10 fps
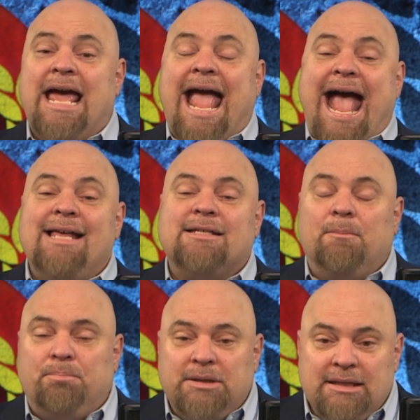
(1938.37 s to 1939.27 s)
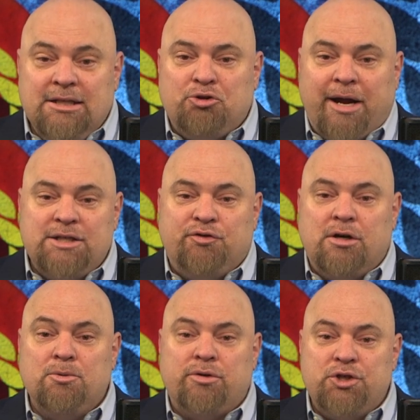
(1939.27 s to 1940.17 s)
has completely
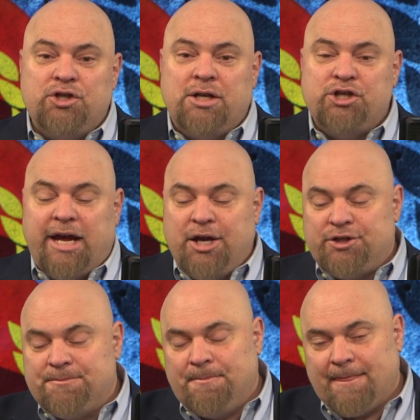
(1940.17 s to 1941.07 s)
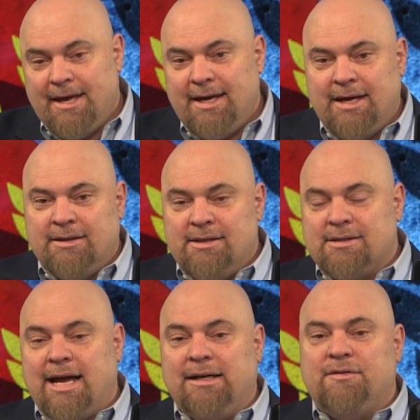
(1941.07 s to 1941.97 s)
transformed Christian education into this
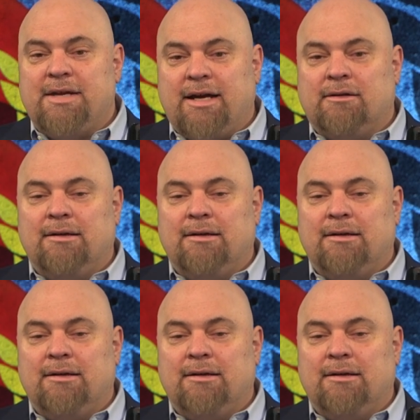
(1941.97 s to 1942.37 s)
kind of secular